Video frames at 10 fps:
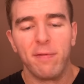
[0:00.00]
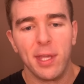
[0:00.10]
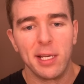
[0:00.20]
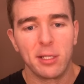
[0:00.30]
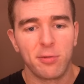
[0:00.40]
of
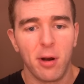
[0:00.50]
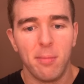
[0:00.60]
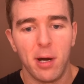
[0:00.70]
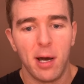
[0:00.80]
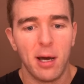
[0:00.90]
things
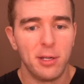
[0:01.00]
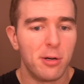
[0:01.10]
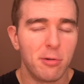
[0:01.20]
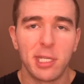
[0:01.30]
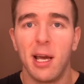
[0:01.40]
from
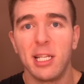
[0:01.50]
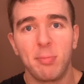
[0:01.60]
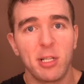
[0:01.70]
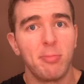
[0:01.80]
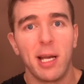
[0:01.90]

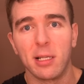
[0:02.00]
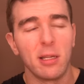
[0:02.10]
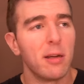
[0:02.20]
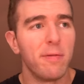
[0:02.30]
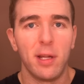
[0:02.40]
neuroscience
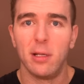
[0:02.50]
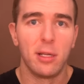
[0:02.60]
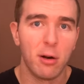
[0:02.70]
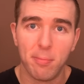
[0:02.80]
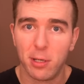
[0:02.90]
perspective,
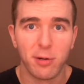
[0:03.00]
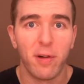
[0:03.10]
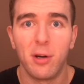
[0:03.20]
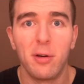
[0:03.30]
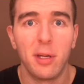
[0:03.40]
and, you know, a bunch
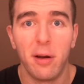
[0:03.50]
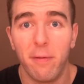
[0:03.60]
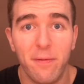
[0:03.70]
of other, you know,